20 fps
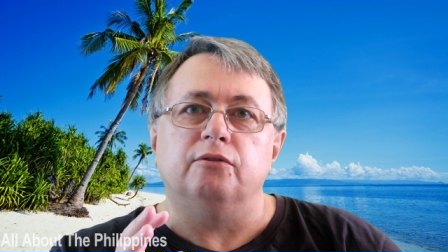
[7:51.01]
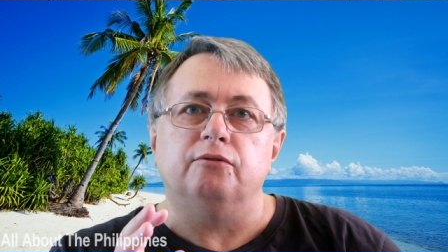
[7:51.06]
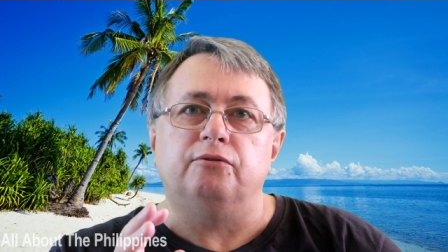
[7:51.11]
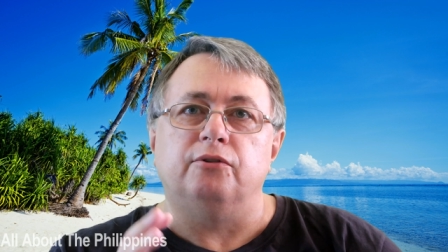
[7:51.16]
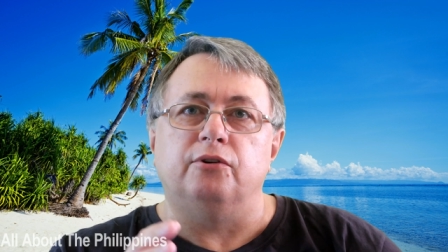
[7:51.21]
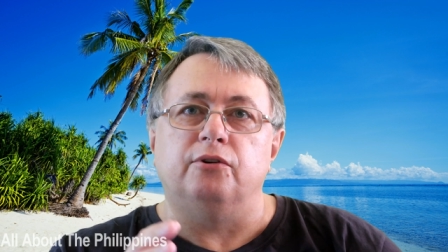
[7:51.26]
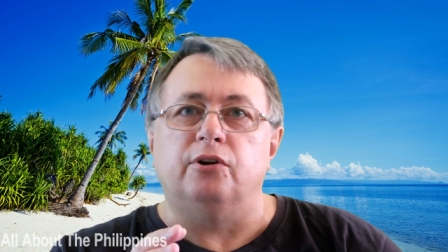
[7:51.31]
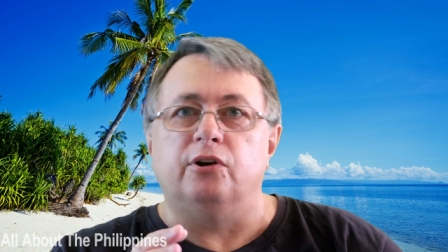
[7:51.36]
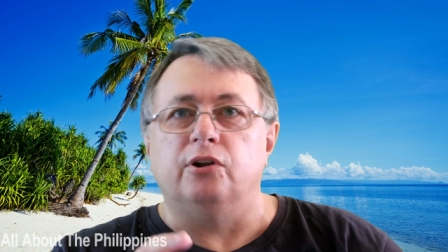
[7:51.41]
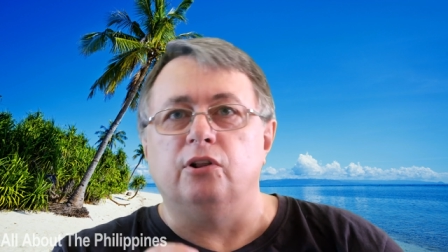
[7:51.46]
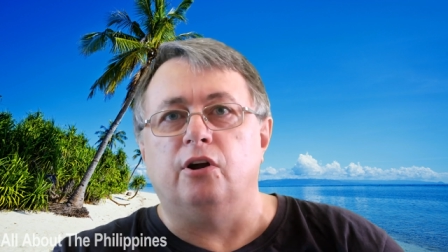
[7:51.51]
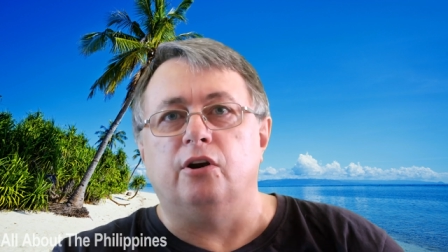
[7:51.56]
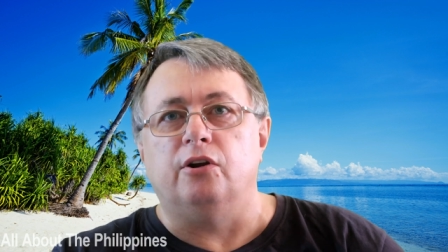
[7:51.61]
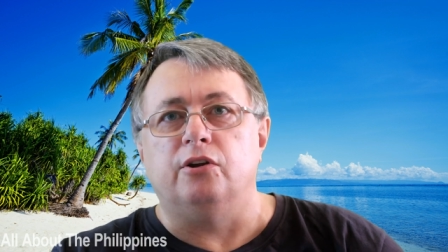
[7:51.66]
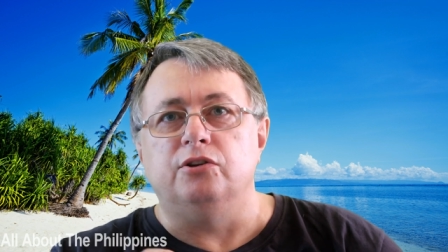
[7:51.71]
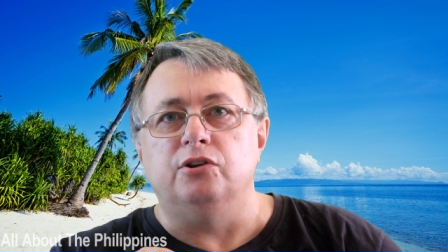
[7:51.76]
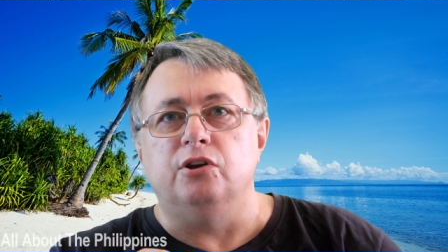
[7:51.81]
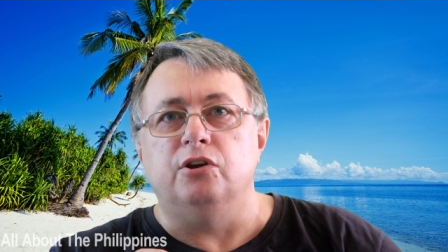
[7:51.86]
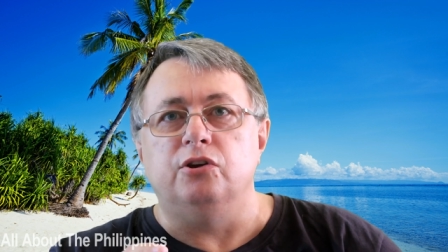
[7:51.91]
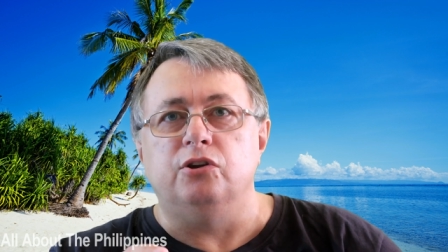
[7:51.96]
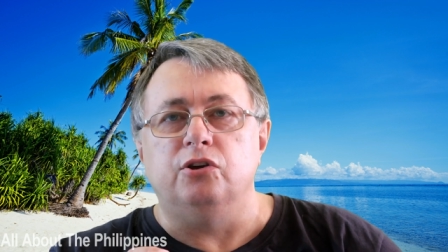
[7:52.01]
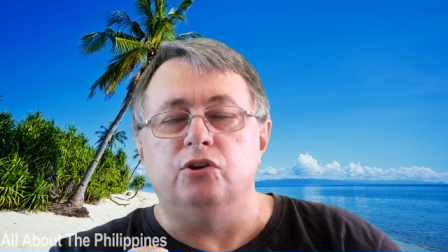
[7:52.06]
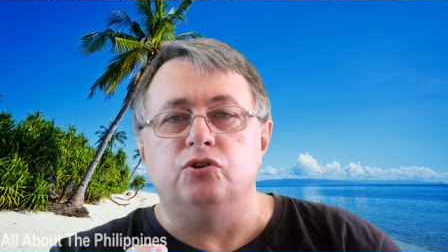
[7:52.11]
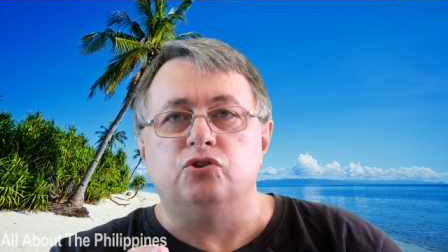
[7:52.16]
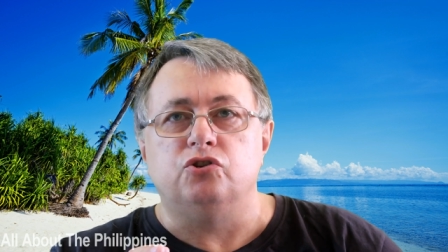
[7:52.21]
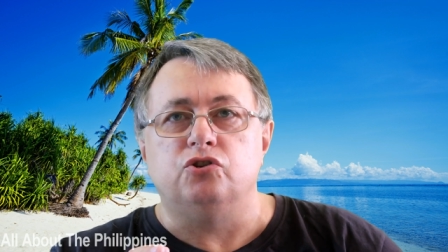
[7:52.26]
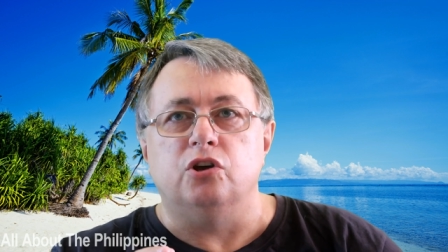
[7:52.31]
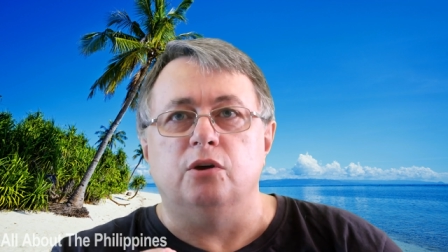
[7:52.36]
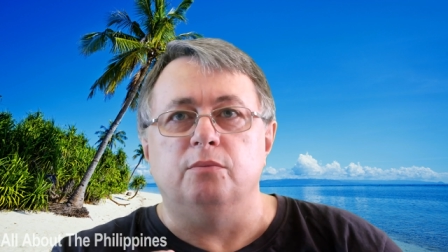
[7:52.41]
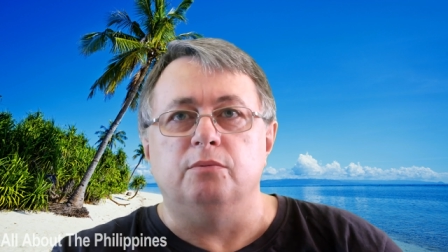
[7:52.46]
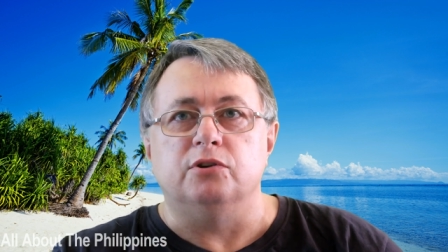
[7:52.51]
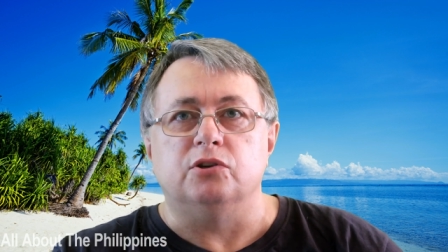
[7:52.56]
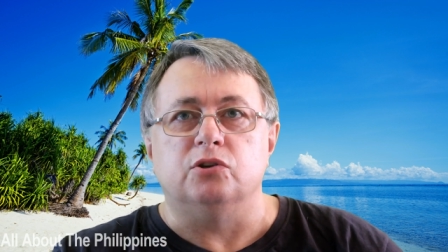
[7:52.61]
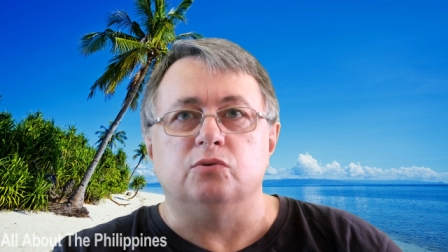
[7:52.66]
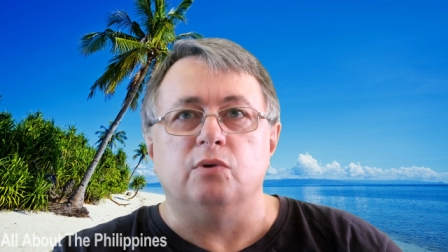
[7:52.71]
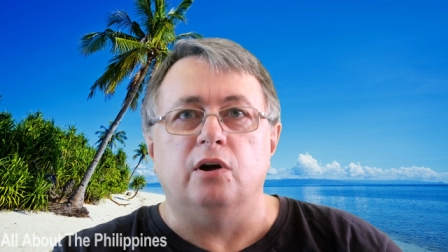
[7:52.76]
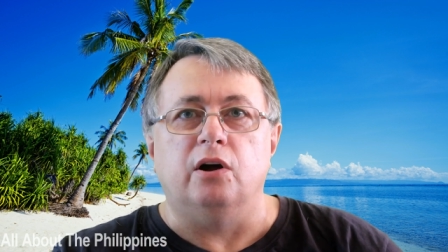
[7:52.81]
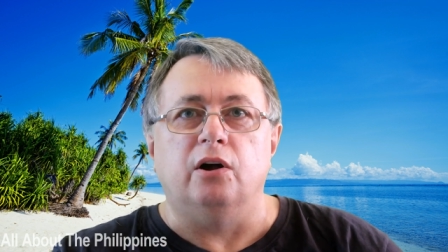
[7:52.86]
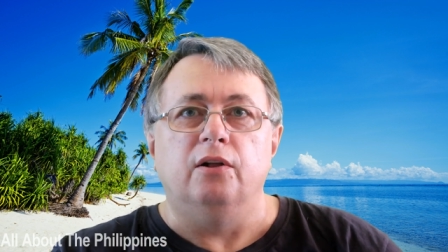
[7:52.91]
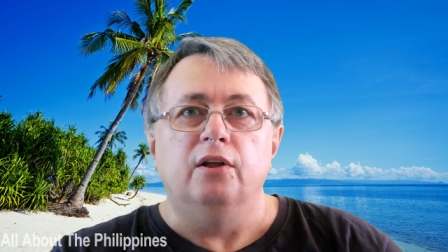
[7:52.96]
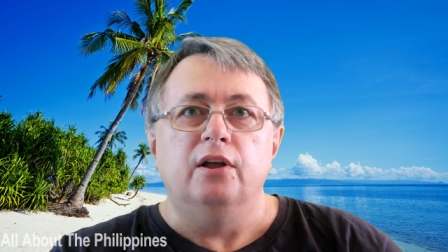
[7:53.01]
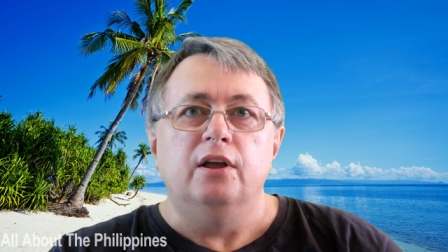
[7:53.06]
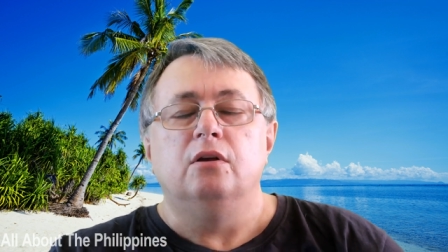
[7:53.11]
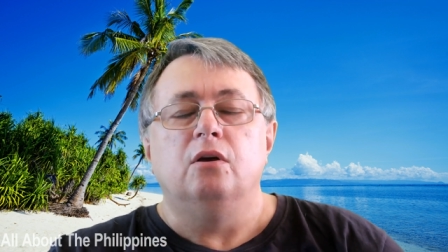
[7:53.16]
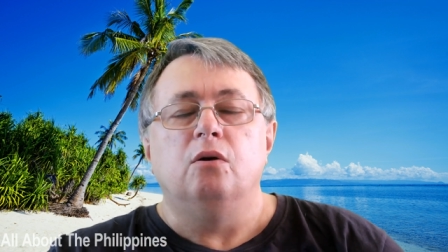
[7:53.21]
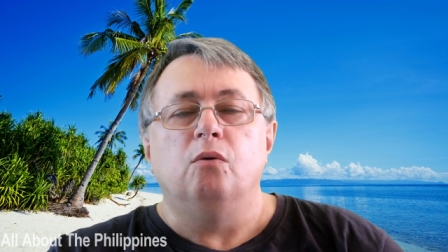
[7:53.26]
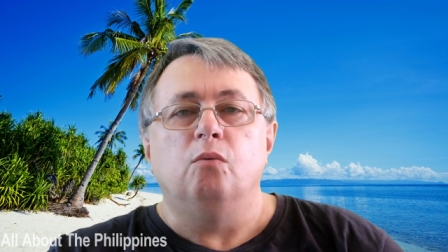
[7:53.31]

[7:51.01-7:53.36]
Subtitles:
for a lot of new YouTubers as well.